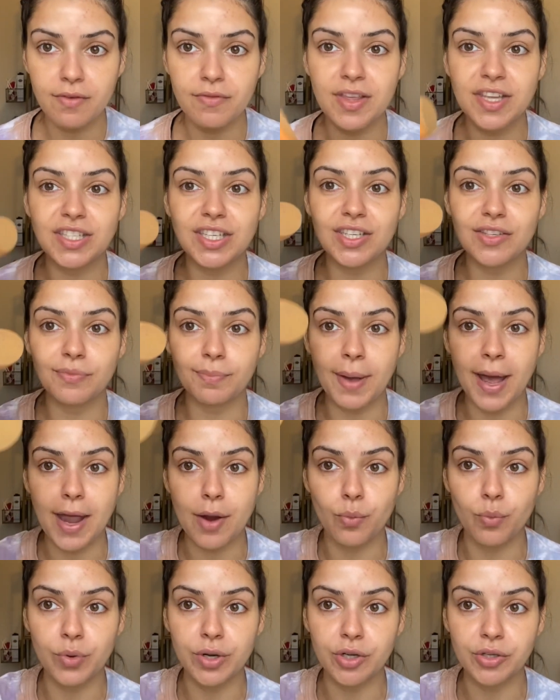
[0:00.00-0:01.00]
This is by
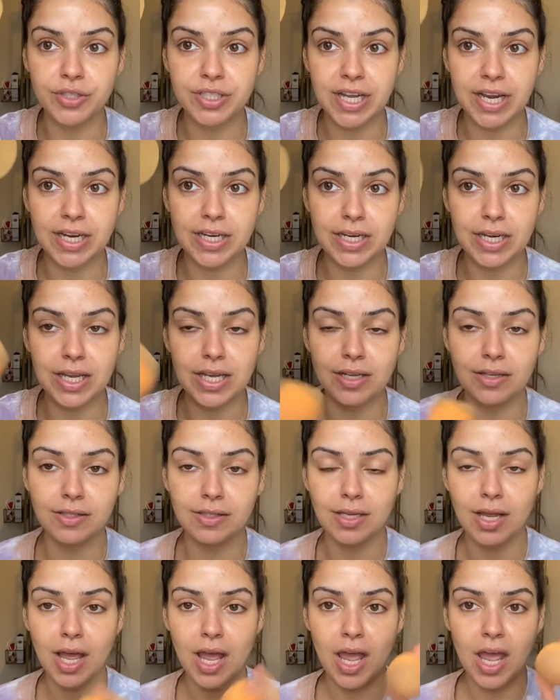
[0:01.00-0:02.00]
Real Techniques,
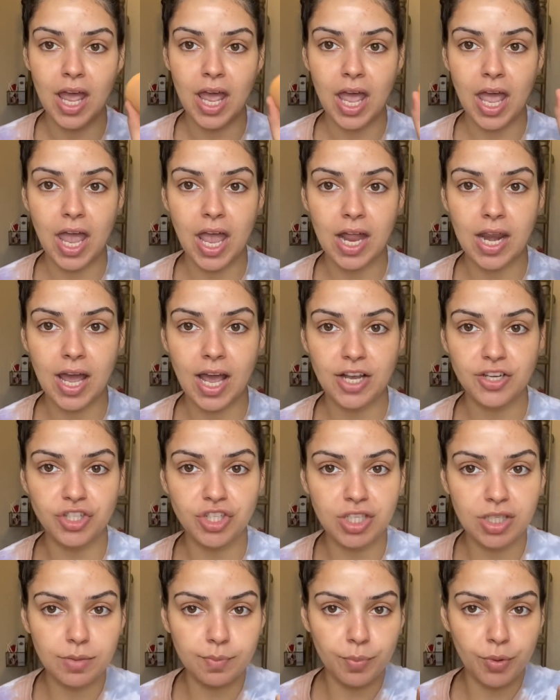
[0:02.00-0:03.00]
and I
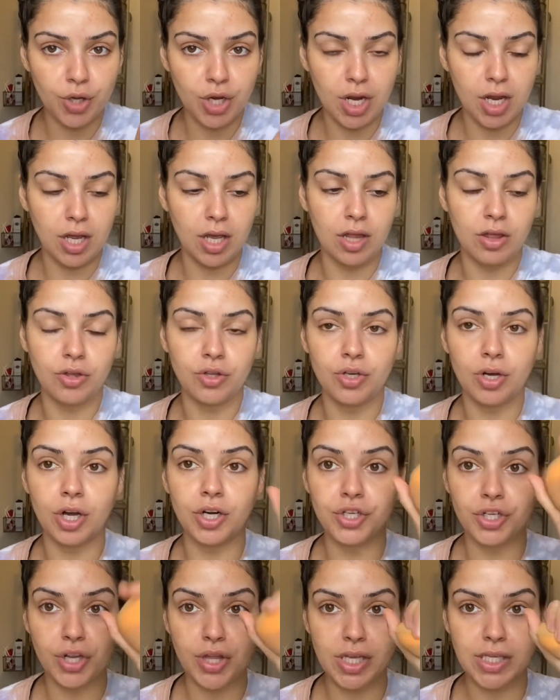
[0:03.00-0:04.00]
just put it in
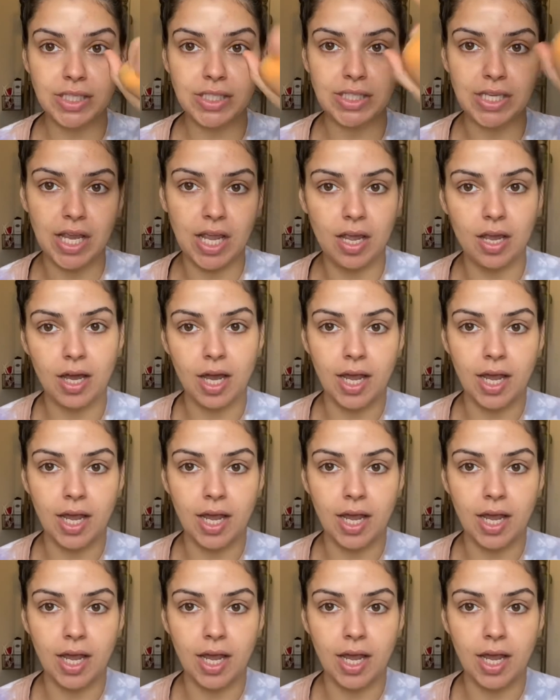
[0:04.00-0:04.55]
under the sink.